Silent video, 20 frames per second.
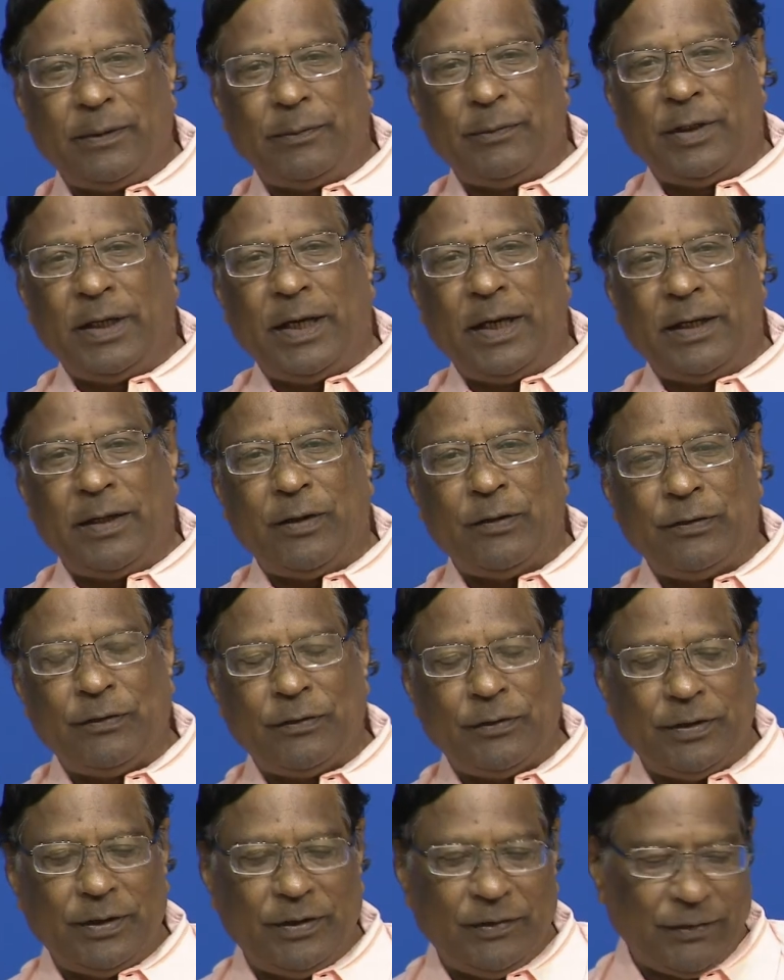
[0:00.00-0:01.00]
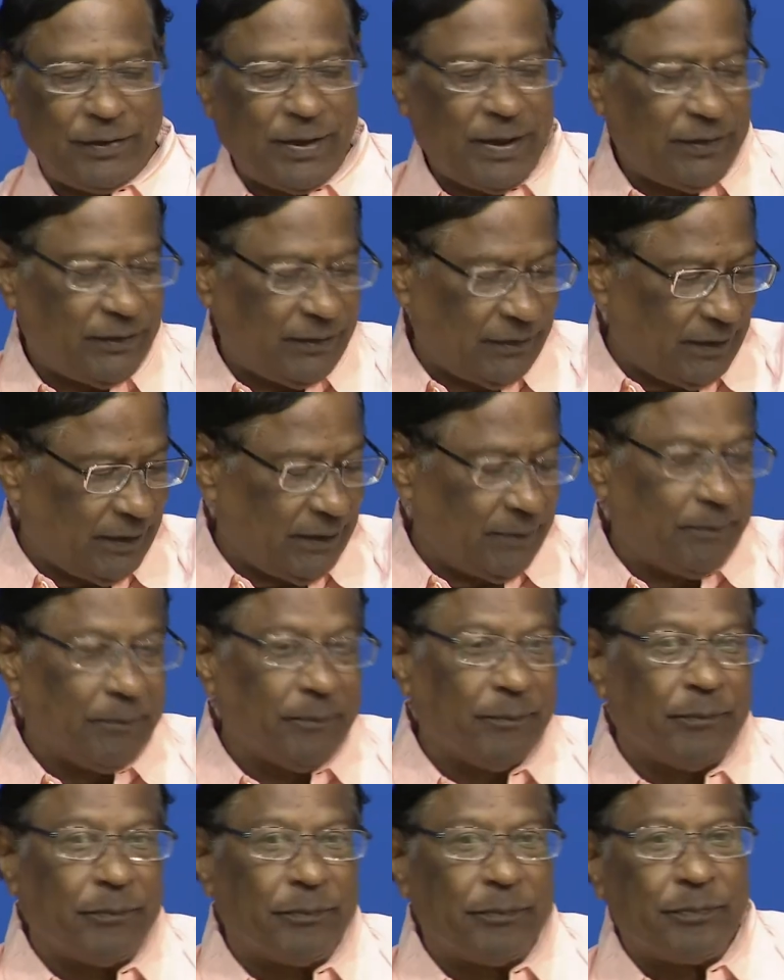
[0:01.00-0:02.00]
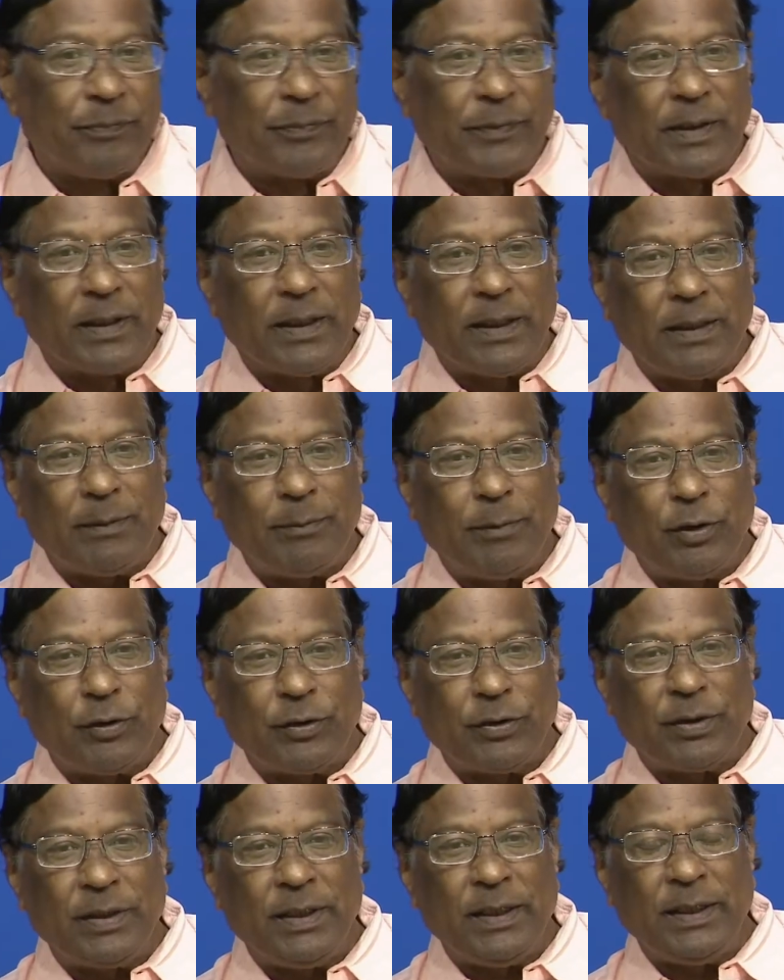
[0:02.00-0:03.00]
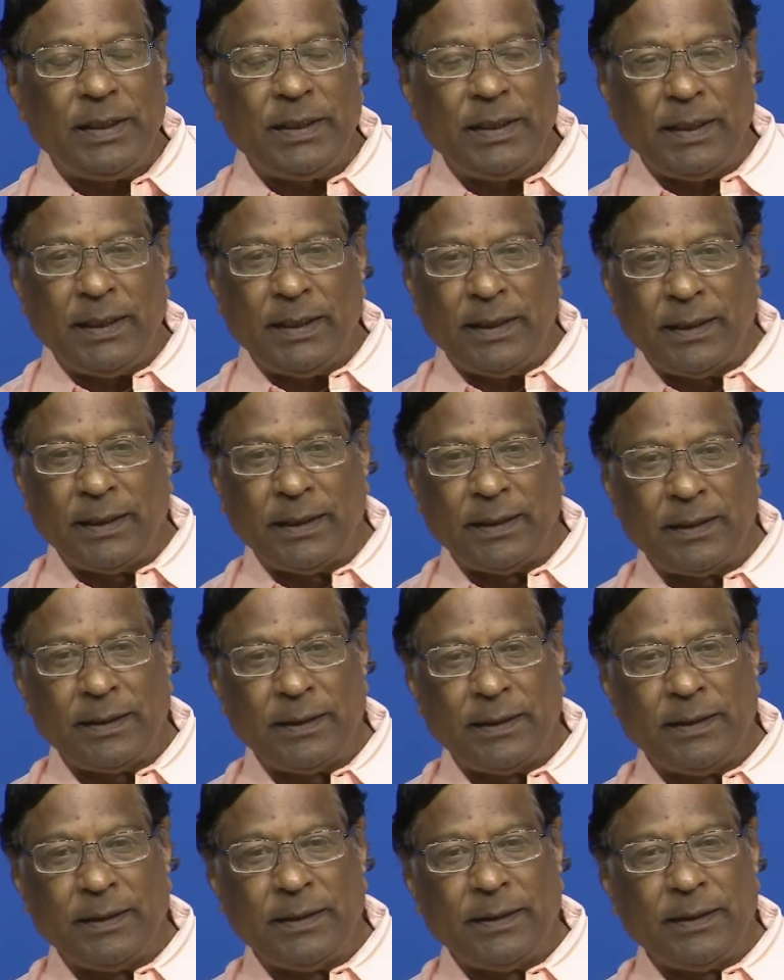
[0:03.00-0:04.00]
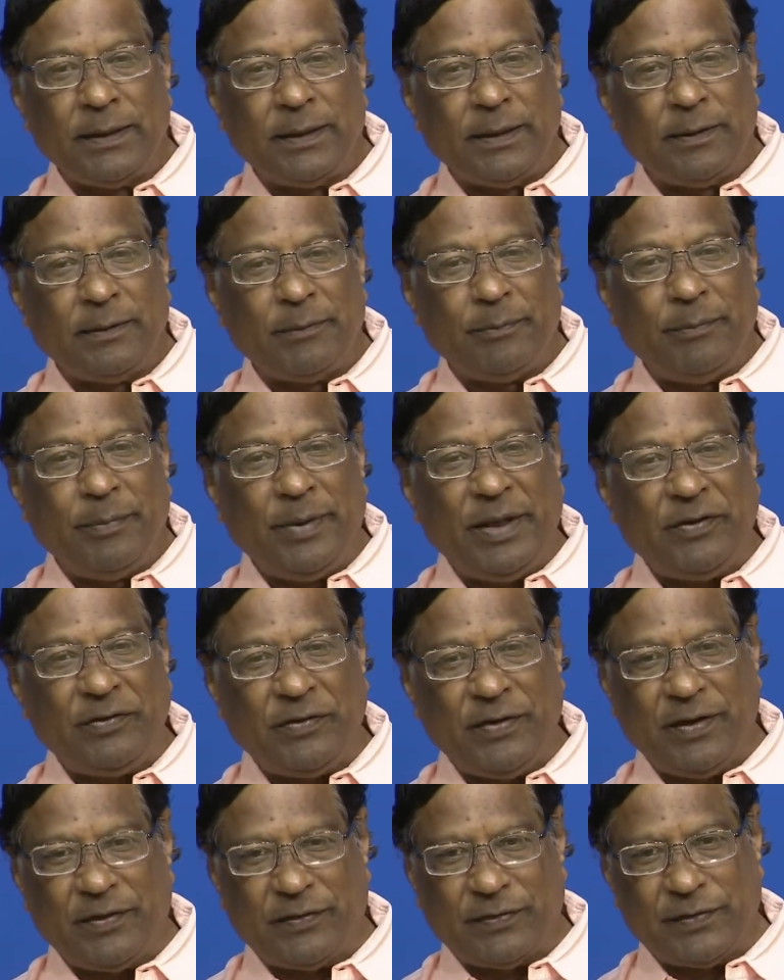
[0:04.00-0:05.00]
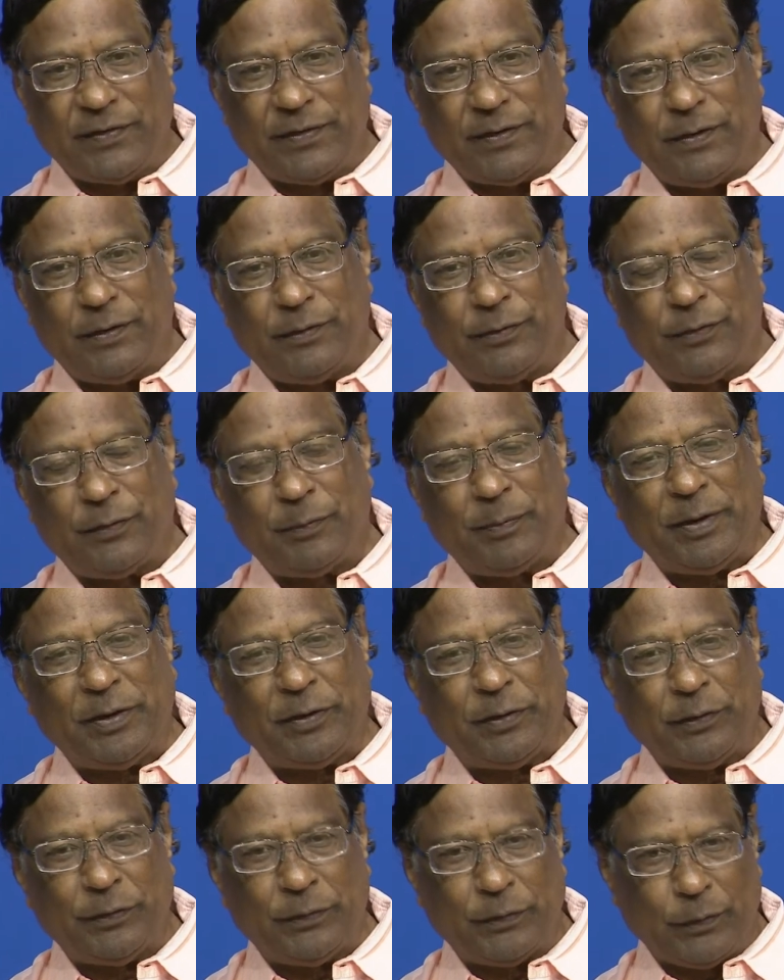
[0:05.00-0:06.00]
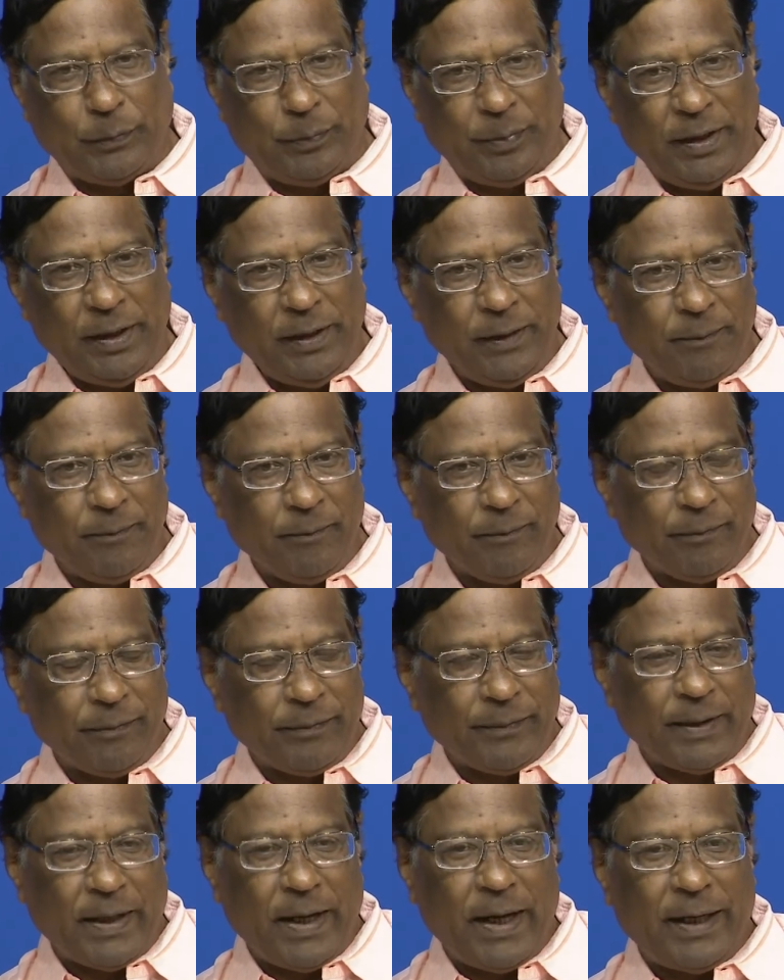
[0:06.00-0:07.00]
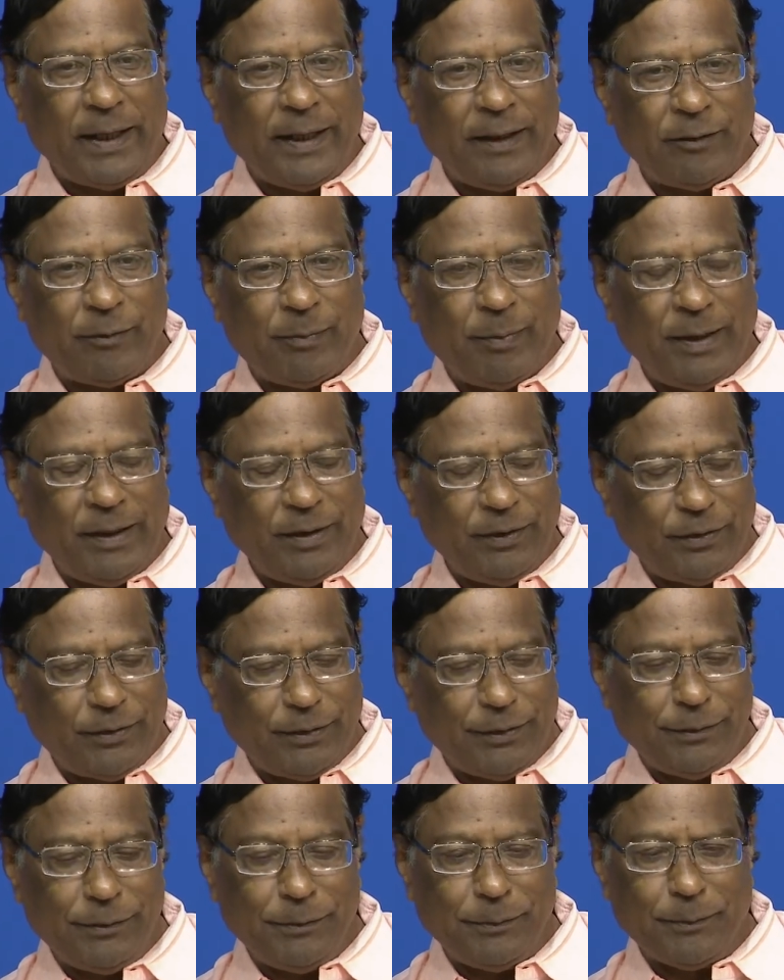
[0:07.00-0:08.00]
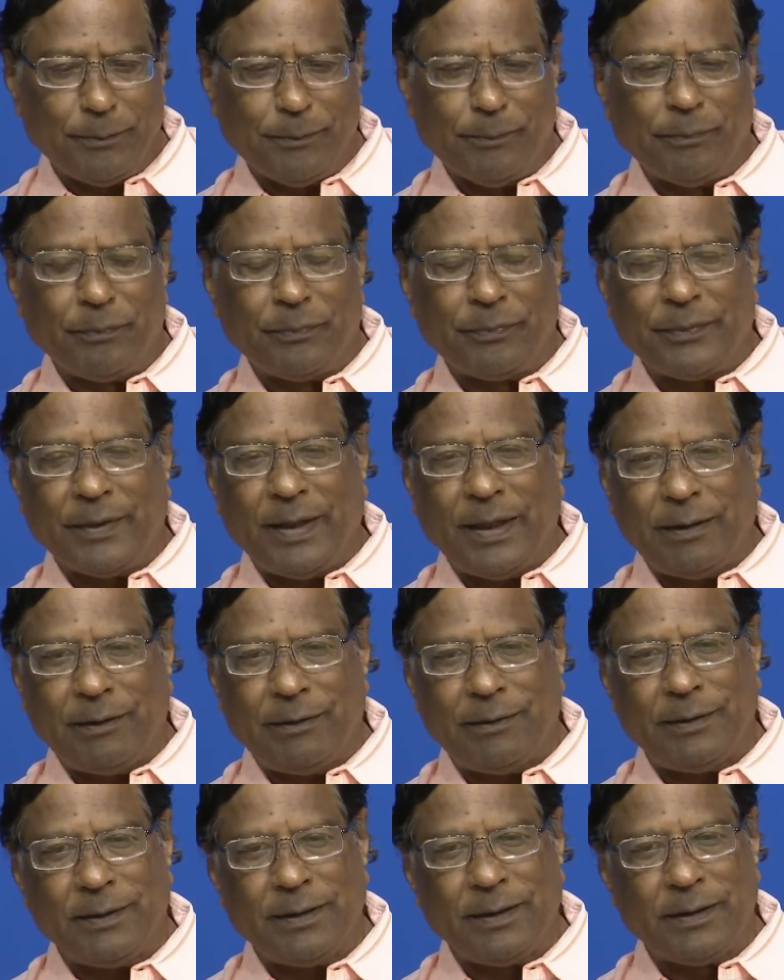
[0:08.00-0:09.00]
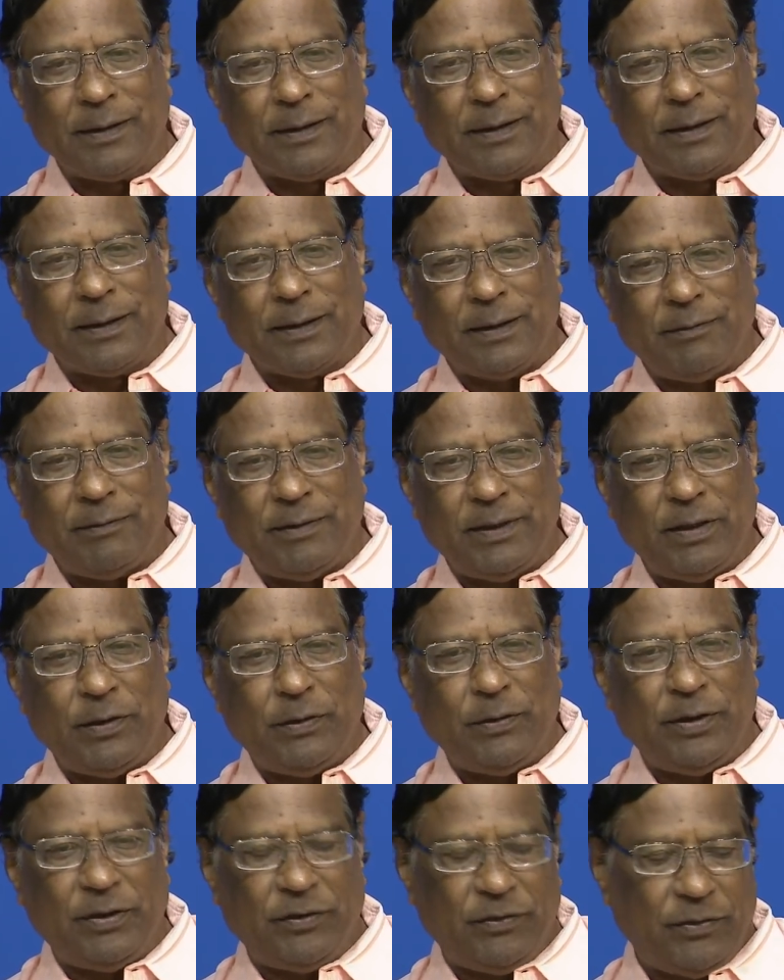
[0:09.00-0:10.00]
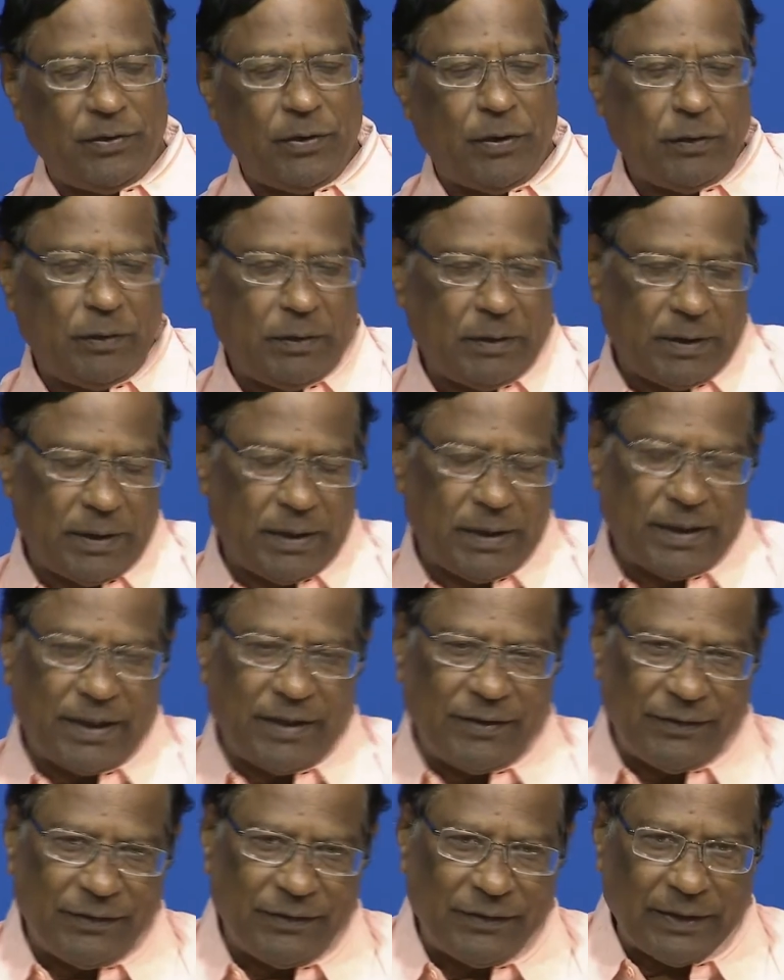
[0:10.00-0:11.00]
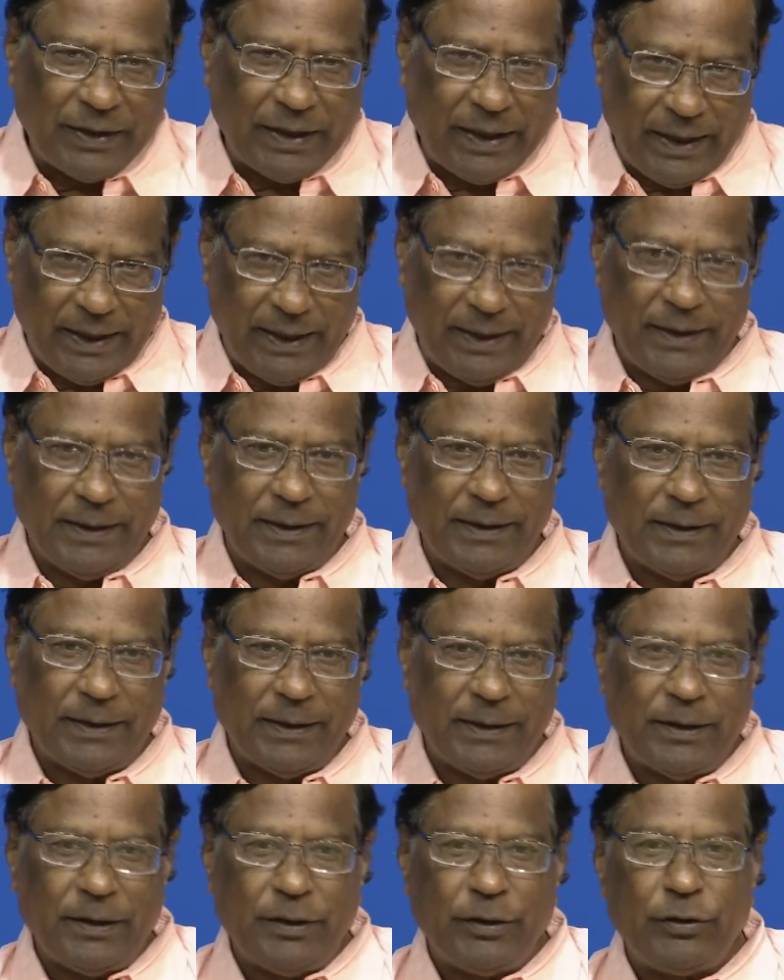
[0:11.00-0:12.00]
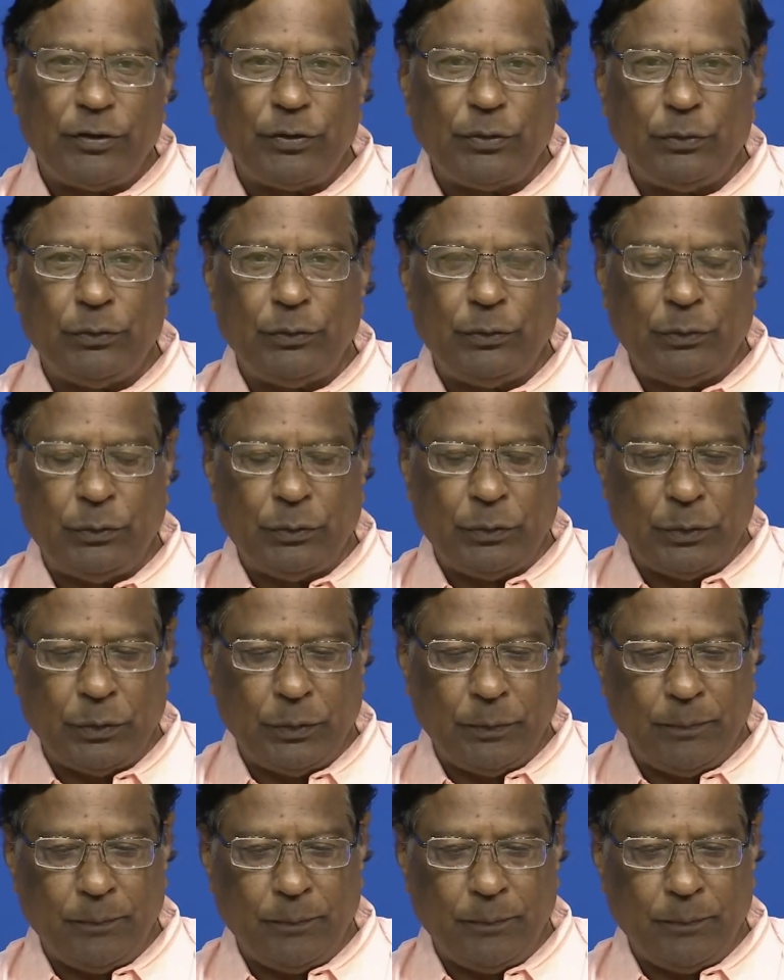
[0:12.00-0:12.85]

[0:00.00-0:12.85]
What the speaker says: we had also discussed about the basics of spectroscopy. I had explained to you that even though it is not necessary to